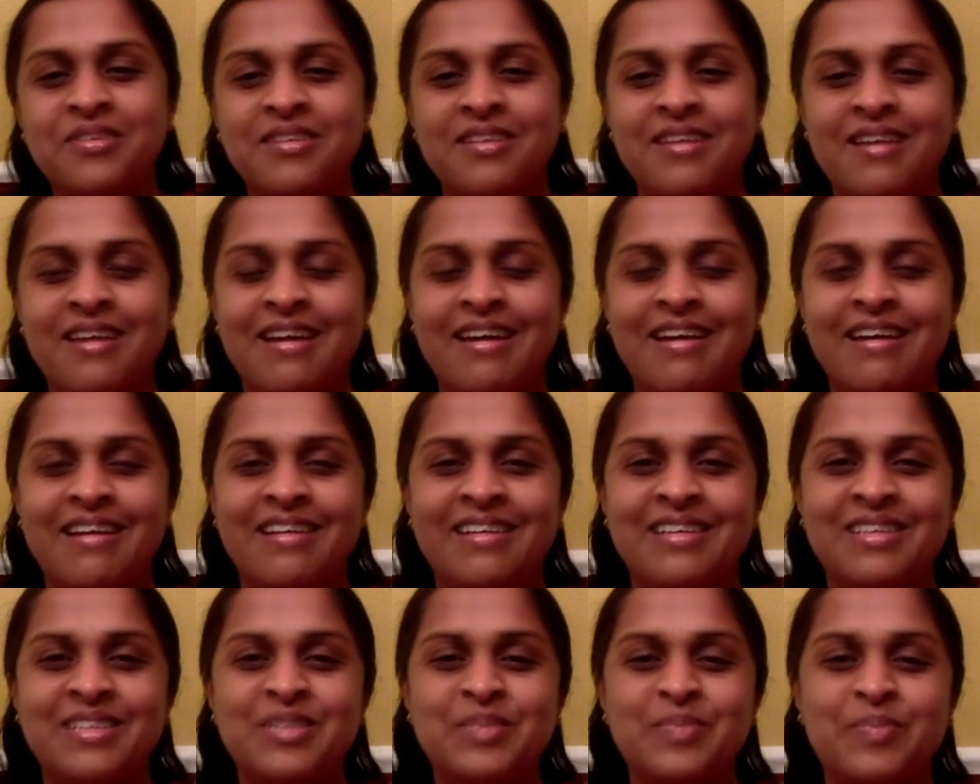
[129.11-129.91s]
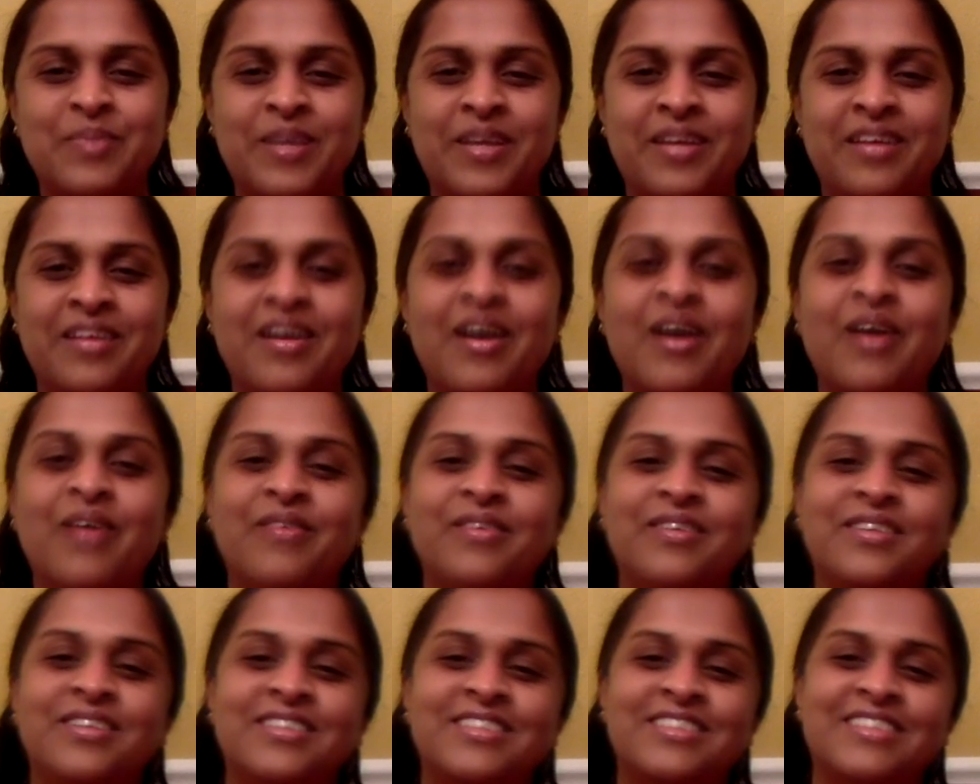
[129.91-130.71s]
and spend
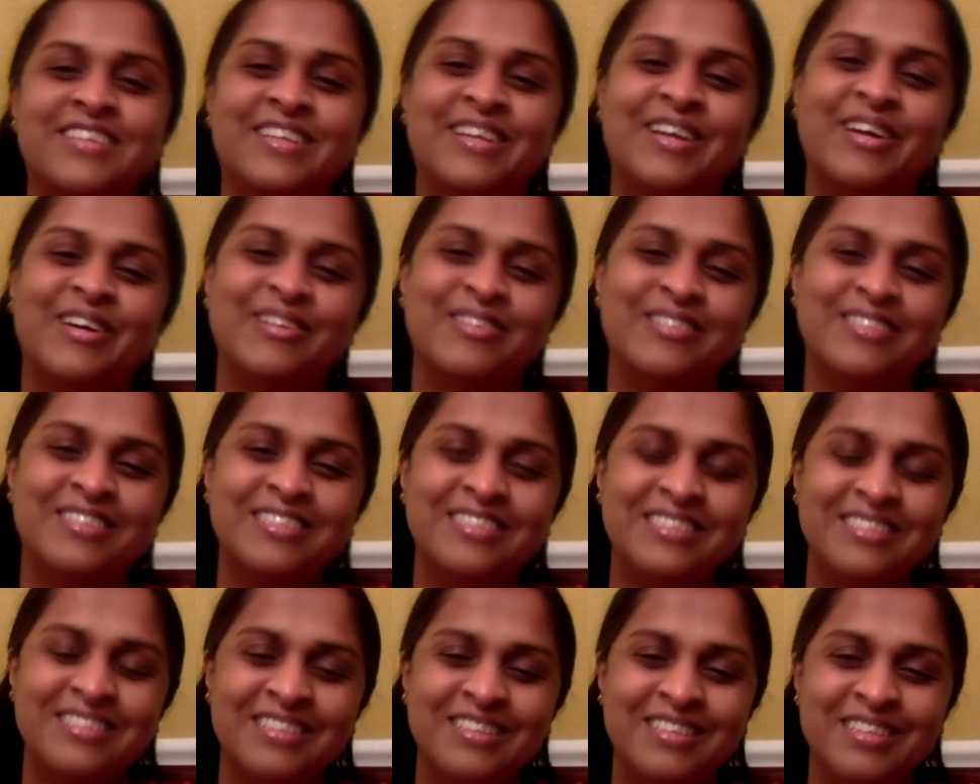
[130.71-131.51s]
hours and hours